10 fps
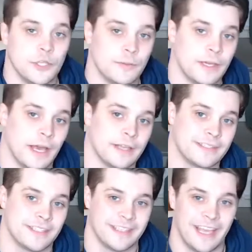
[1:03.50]
hope you
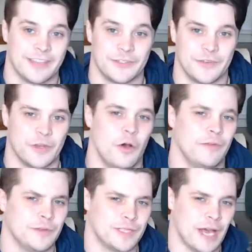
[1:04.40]
guys liked this video.
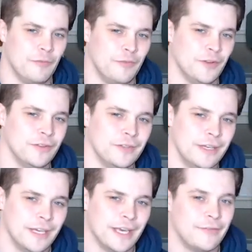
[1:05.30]
Hopefully it was helpful.
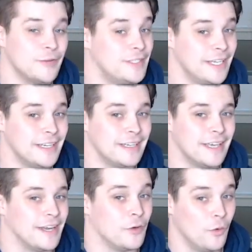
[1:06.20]
If you did,
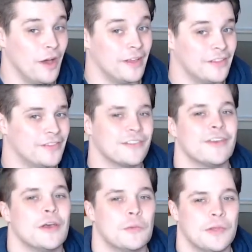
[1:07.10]
and it was,
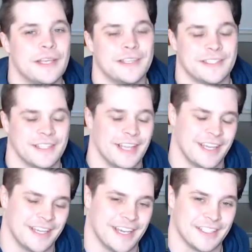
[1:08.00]
please
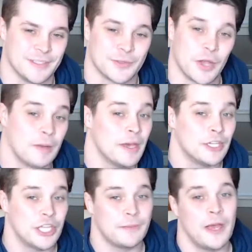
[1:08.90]
like and subscribe.
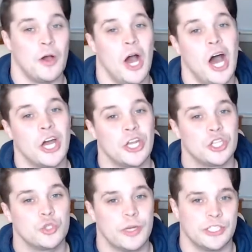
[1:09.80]
Check me out on
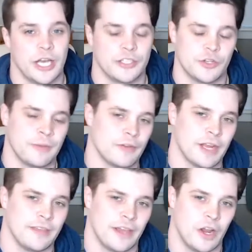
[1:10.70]
Twitch. I stream every
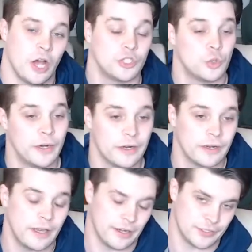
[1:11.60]
night there, on
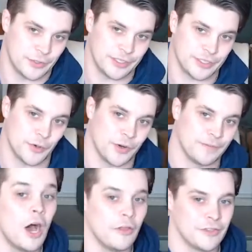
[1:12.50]
Twitter, and also on Discord.
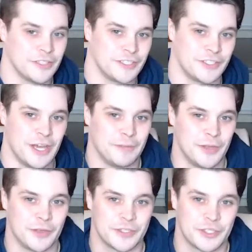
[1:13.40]
All those links are down
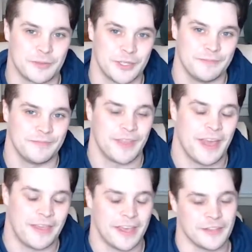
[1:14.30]
below in the description.
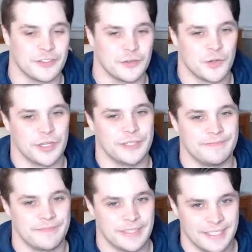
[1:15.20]
Thank you so much for watching.
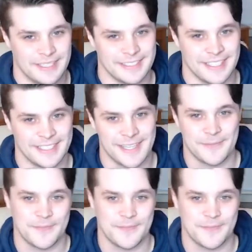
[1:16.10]
I'll see you next time.